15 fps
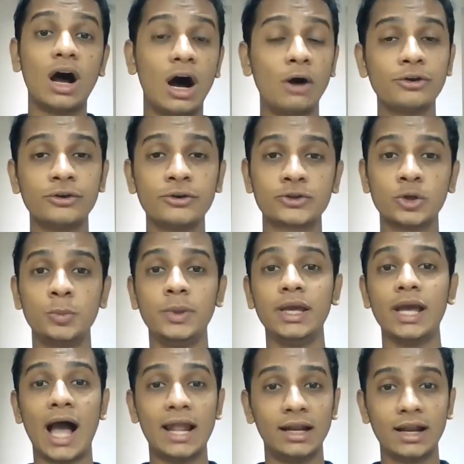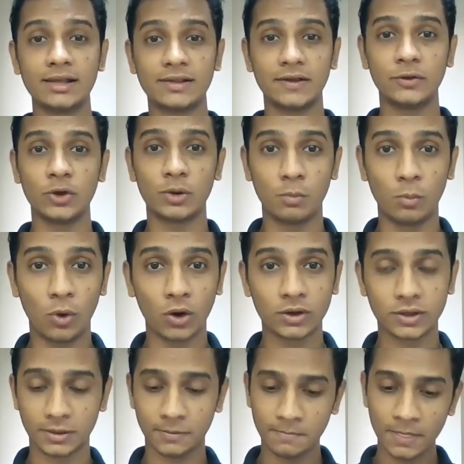how you should be analyzing your
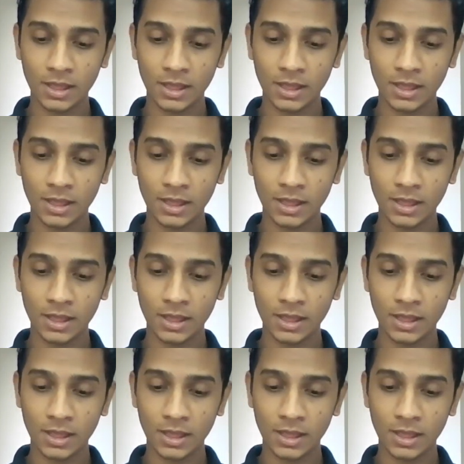mocks.